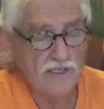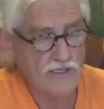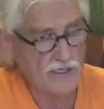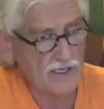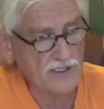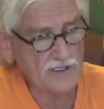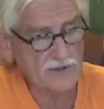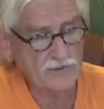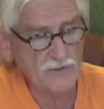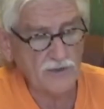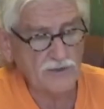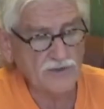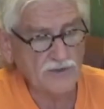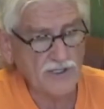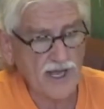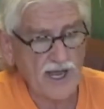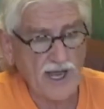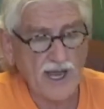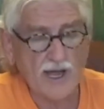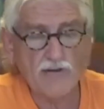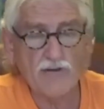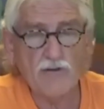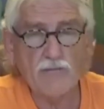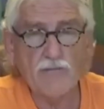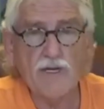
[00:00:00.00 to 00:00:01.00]
Not supposed to
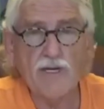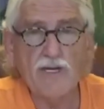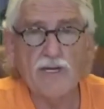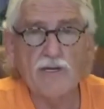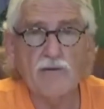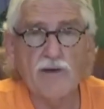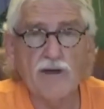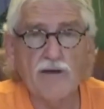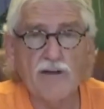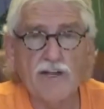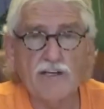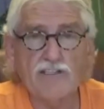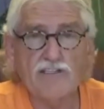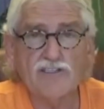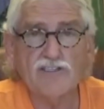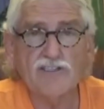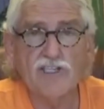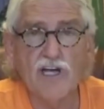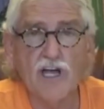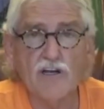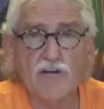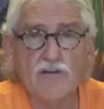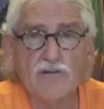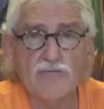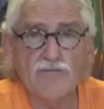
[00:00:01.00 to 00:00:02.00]
have them anyway. That's
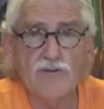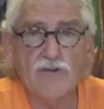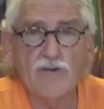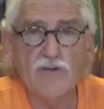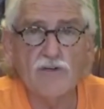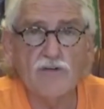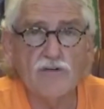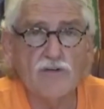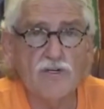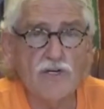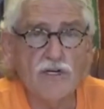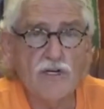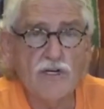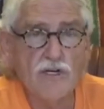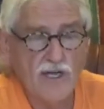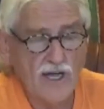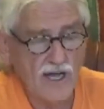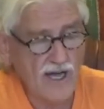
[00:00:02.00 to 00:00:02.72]
junk food.